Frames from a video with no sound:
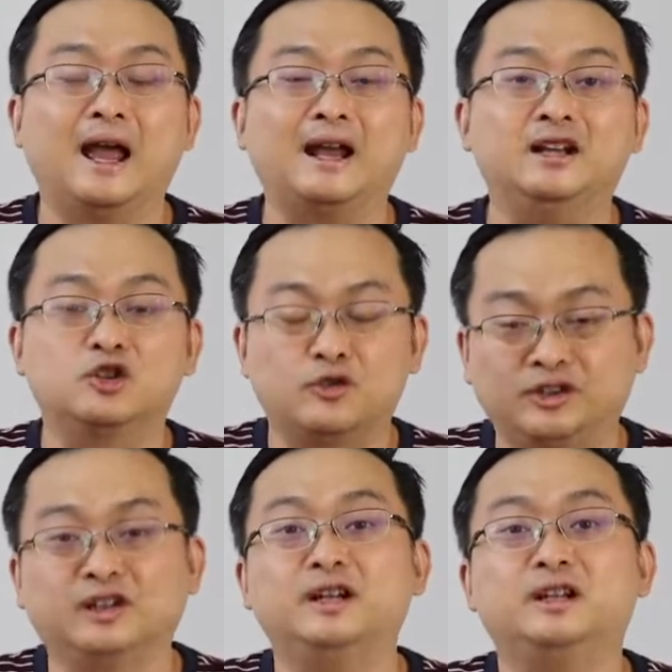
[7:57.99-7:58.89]
And
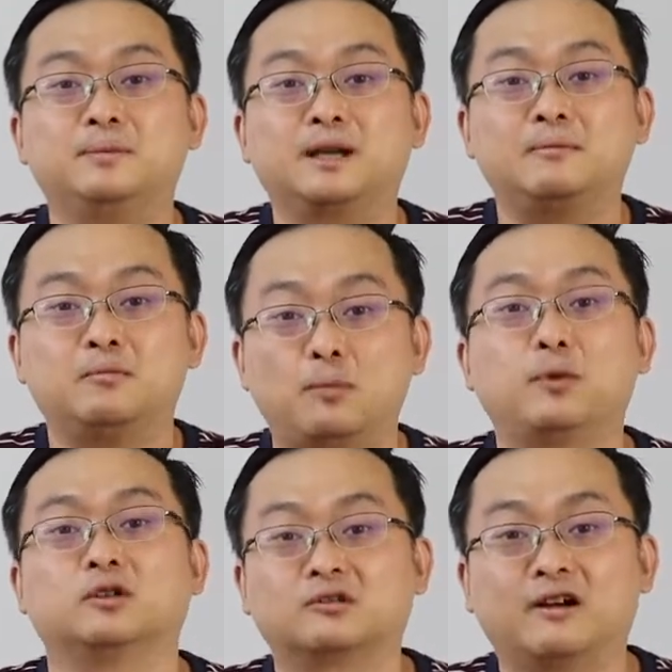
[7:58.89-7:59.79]
increasingly, they become more
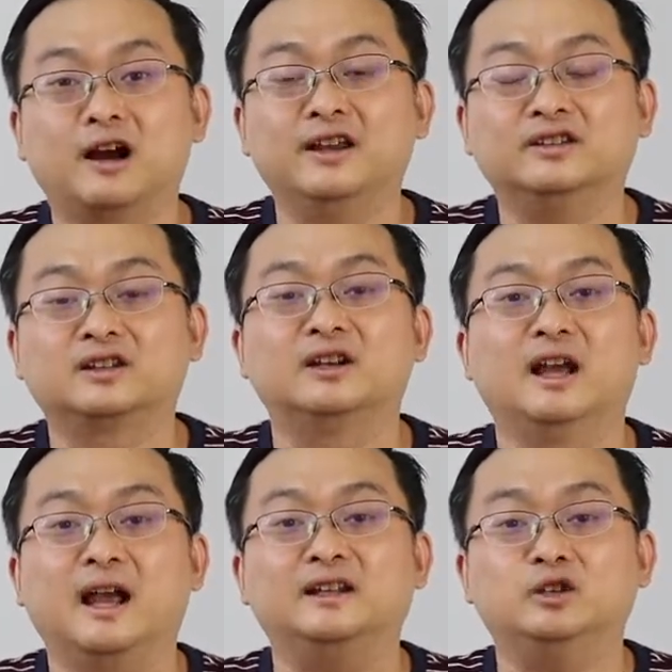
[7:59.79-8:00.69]
polarized
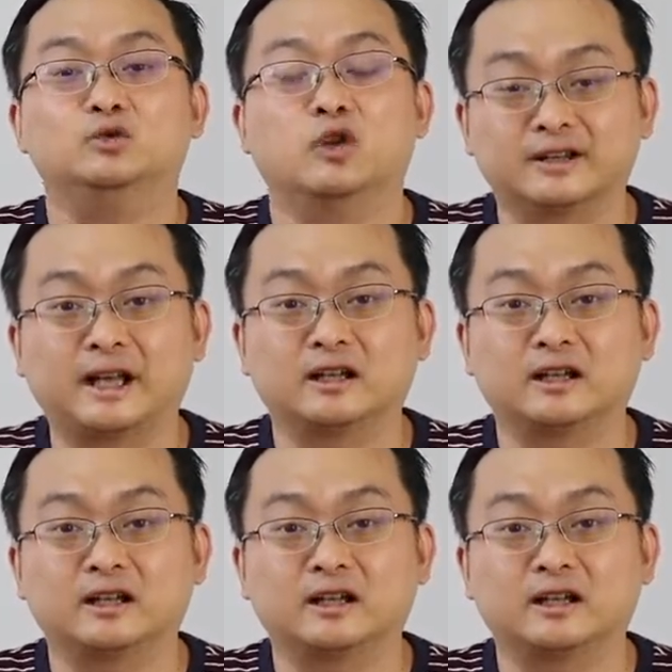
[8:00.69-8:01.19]
and they do not